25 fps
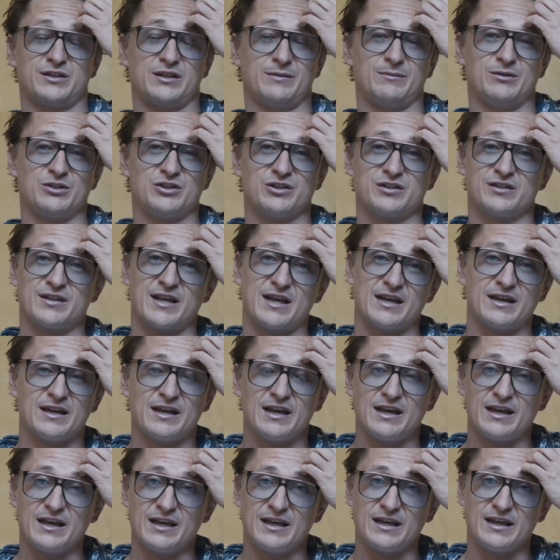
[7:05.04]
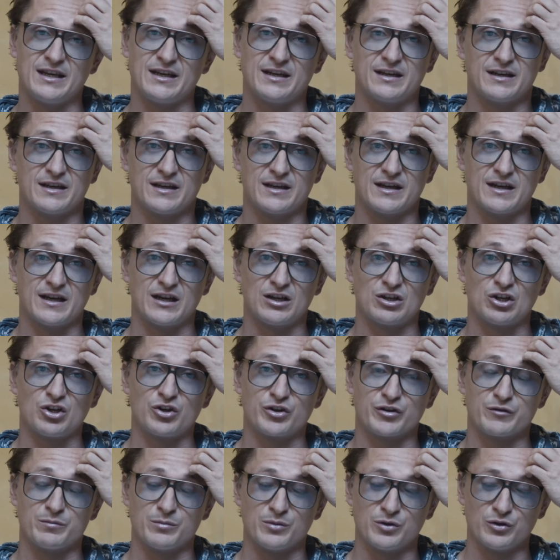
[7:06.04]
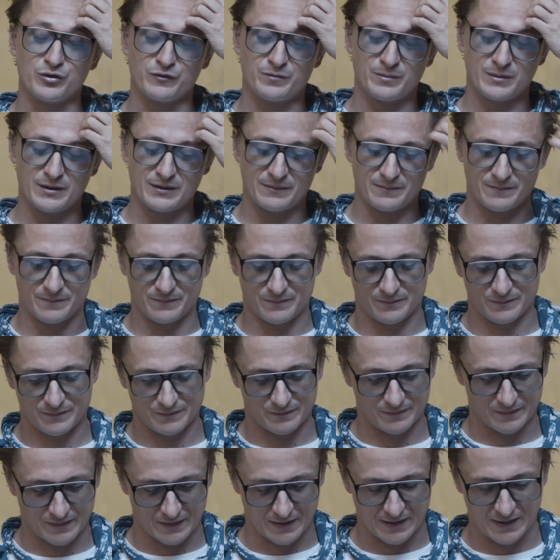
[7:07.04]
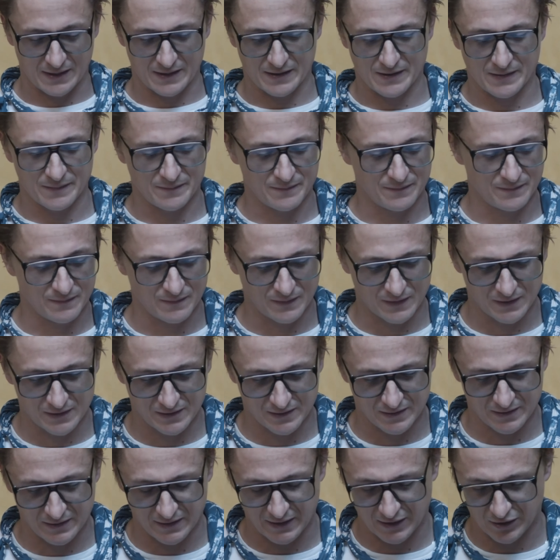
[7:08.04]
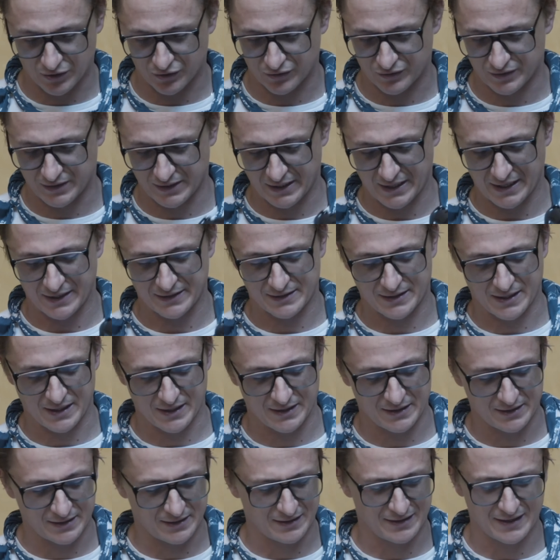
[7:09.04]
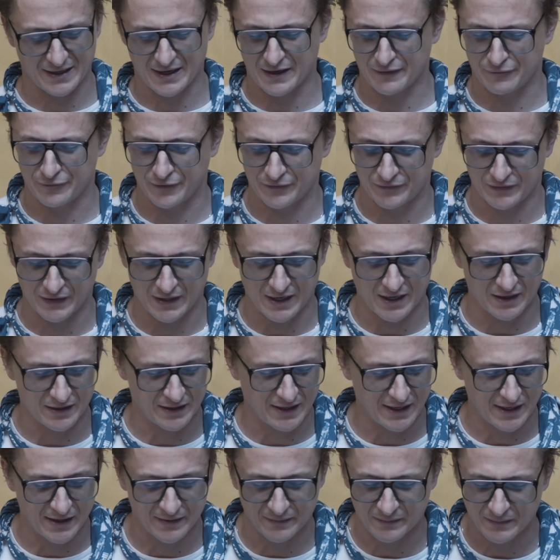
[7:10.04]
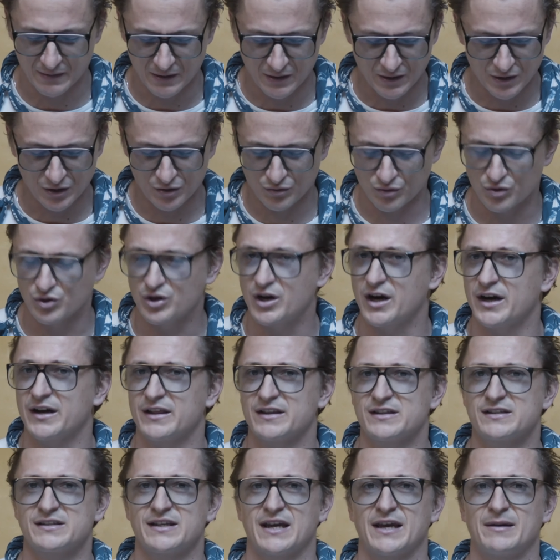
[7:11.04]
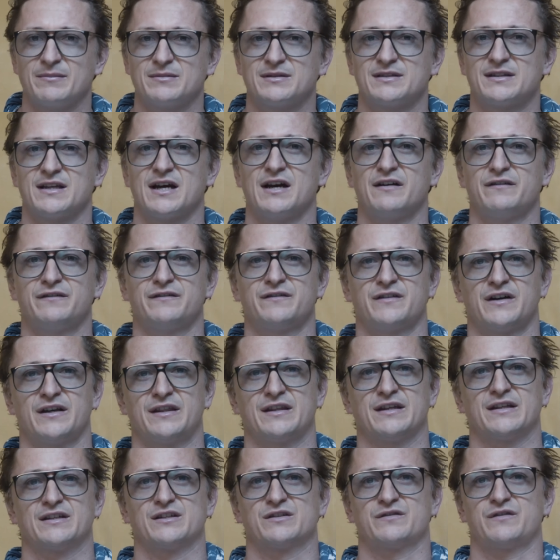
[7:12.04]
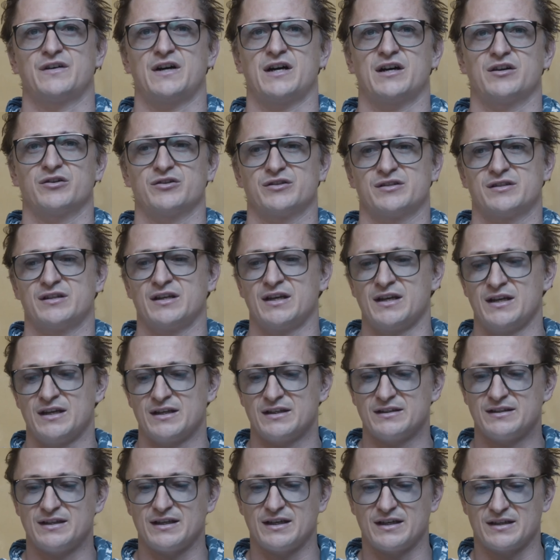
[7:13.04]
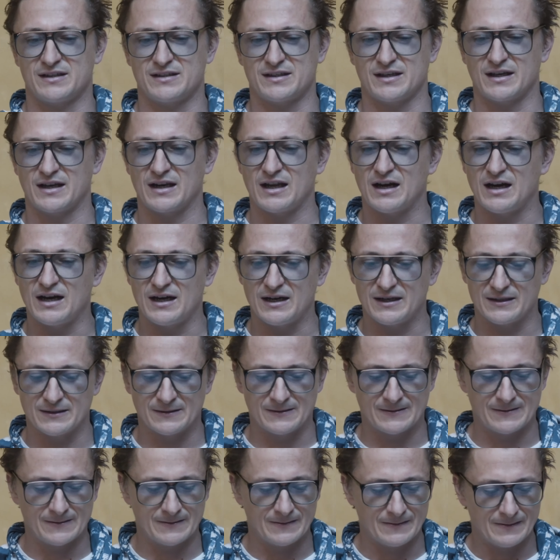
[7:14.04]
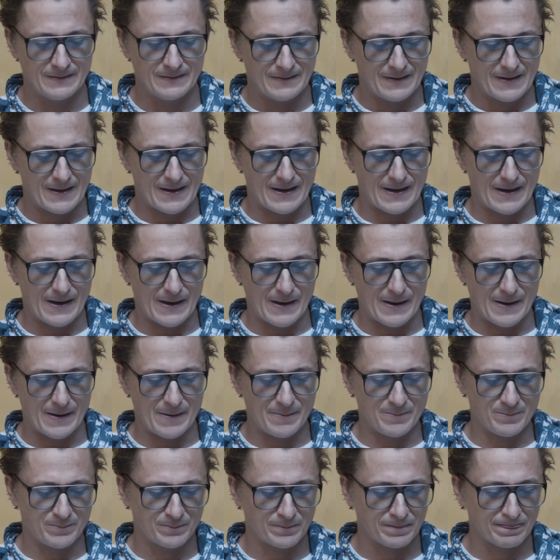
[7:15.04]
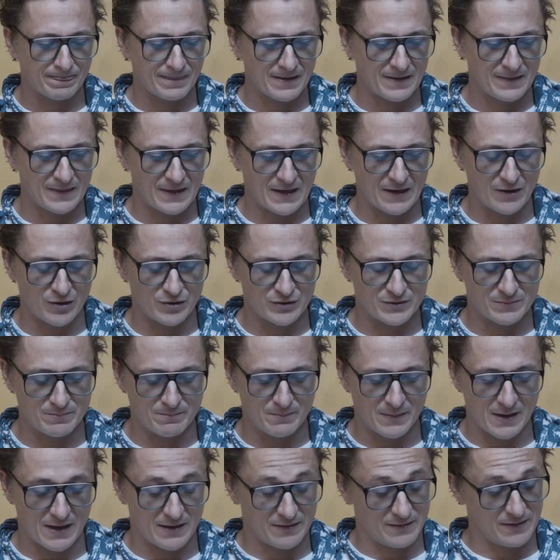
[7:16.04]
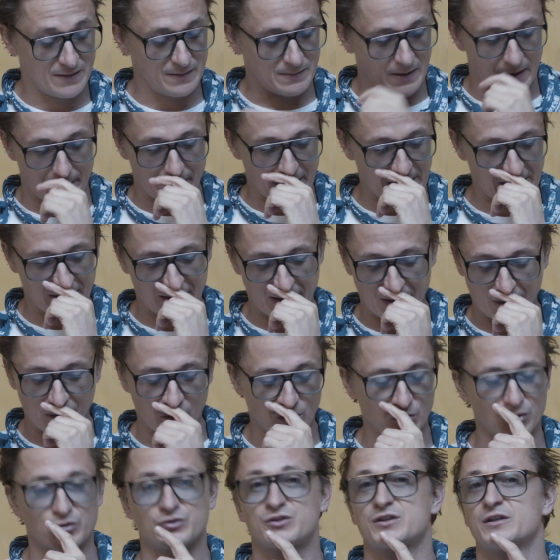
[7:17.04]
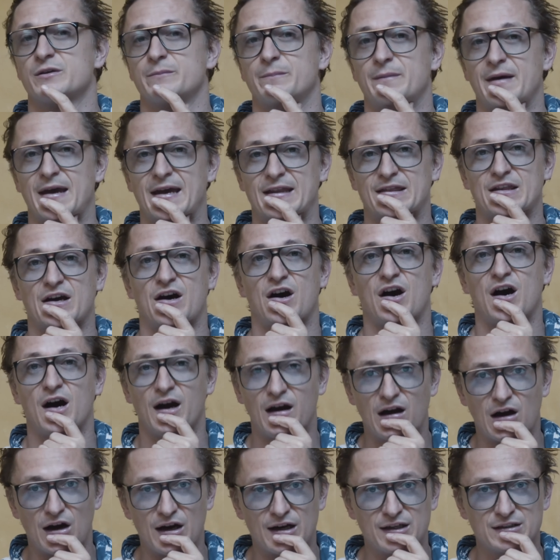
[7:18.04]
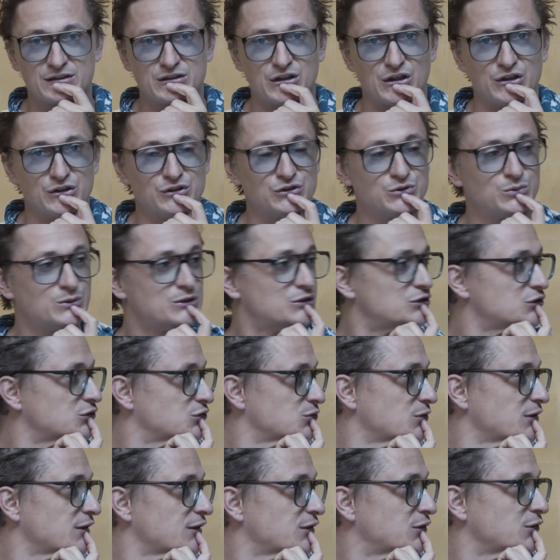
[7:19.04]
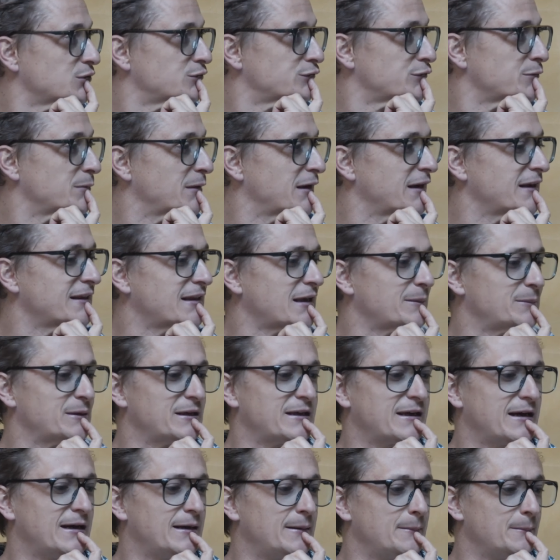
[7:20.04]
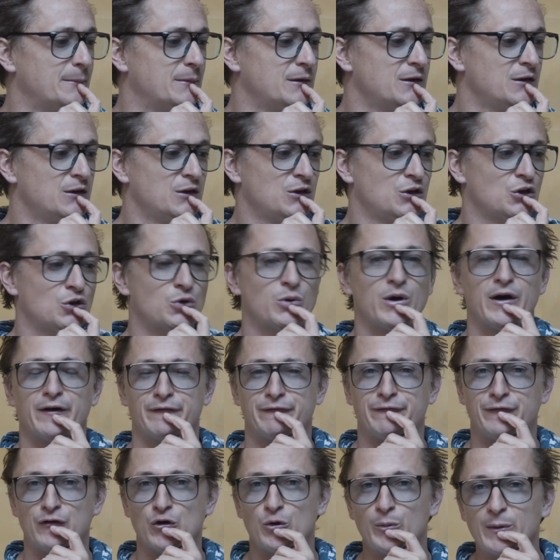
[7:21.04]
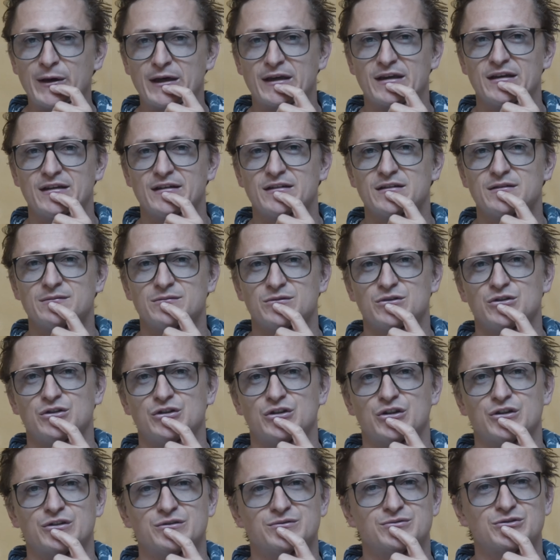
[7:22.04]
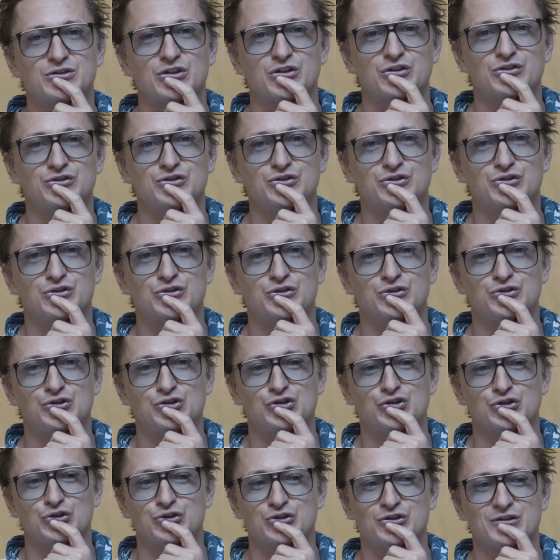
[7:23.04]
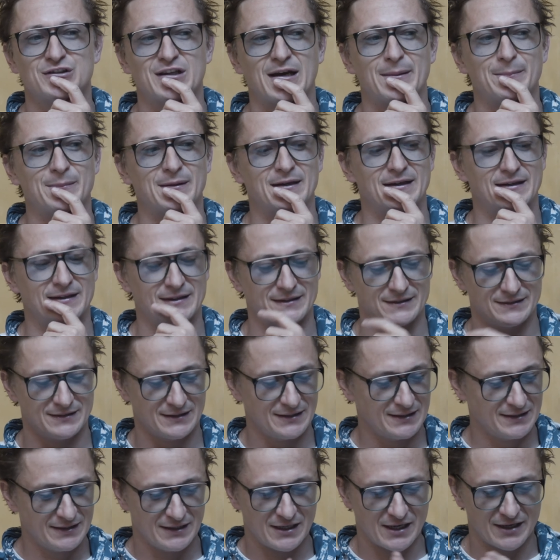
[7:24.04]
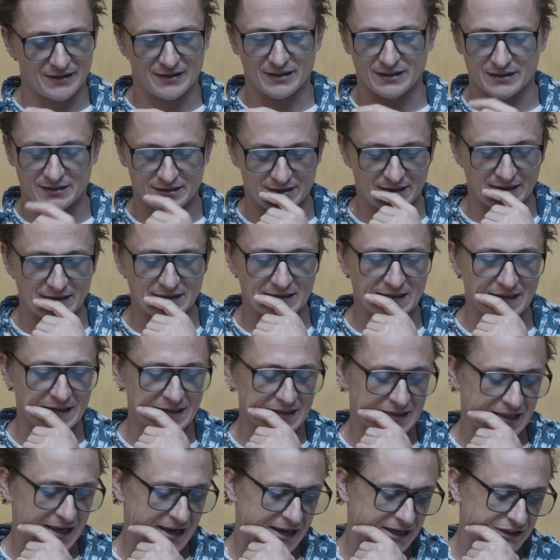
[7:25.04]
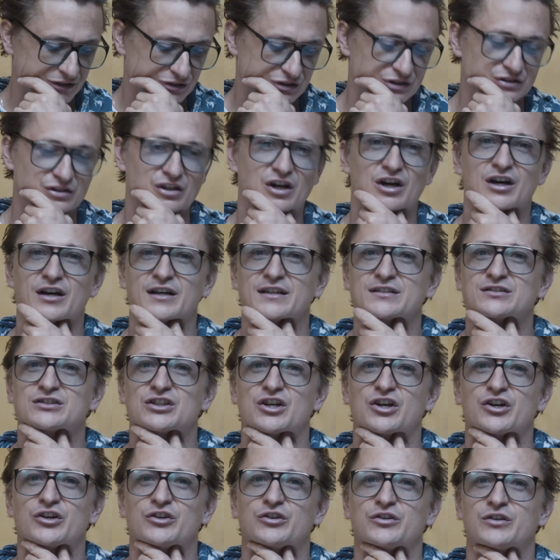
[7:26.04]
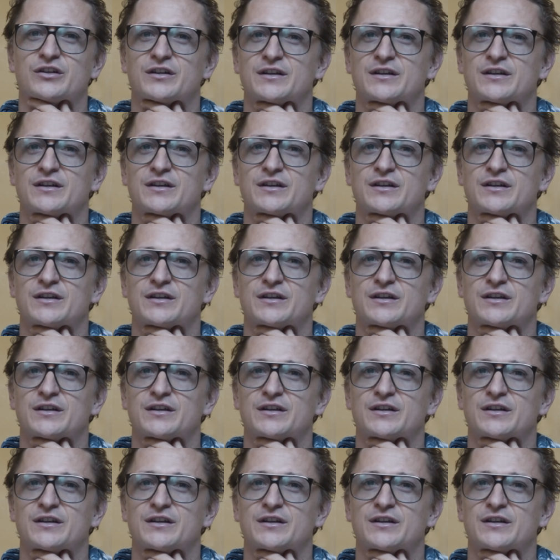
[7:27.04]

images that need a lot of movement. Um, this is the Nikon D810. There's a D850 out now. They're all kind of the same stuff, I think, as far as DSLRs. Um, they're as much, I mean, they're awesome at the high ISOs, which is really good for me. They become quite filmic, you know, so you could shoot something at, I think it's 16,000 ISO.